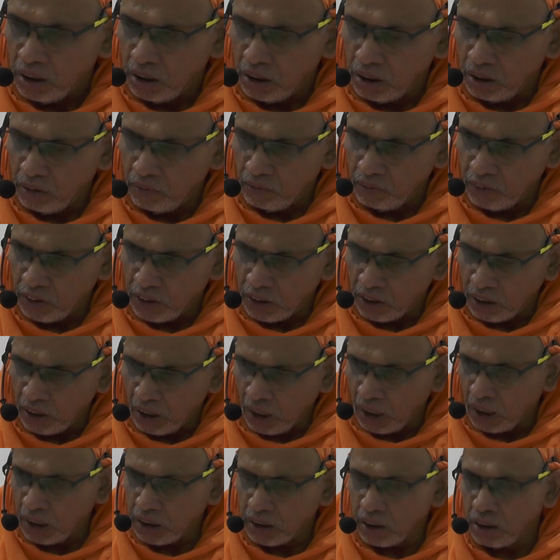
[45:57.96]
in every
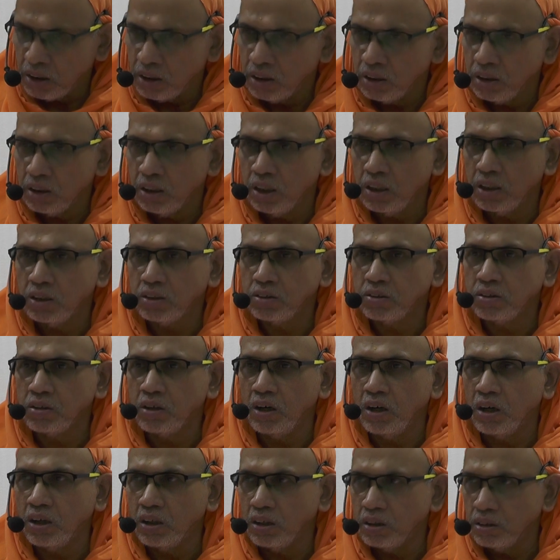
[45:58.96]
heart there is
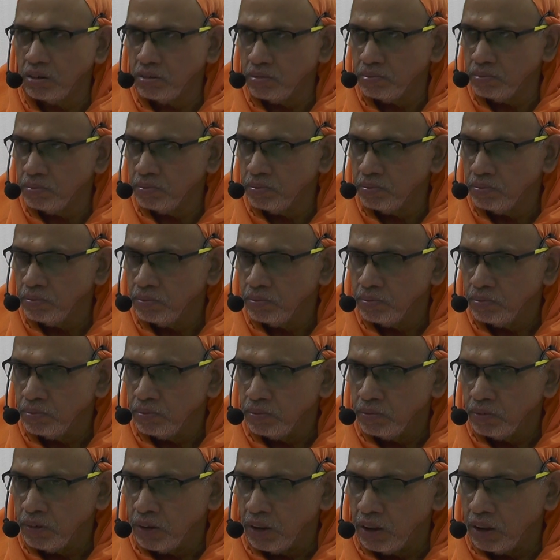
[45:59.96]
God.
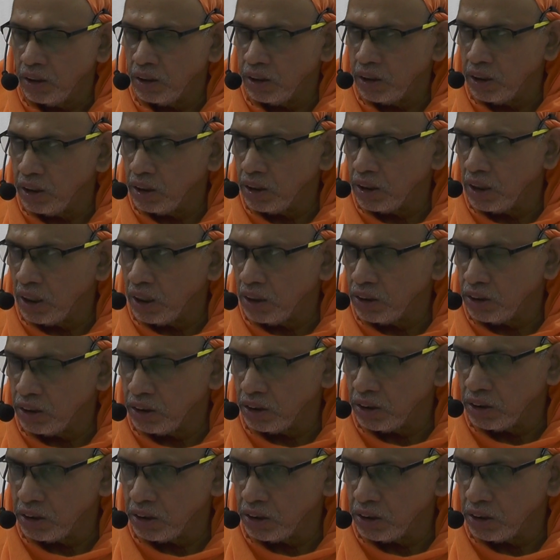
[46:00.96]
In Gita, Shri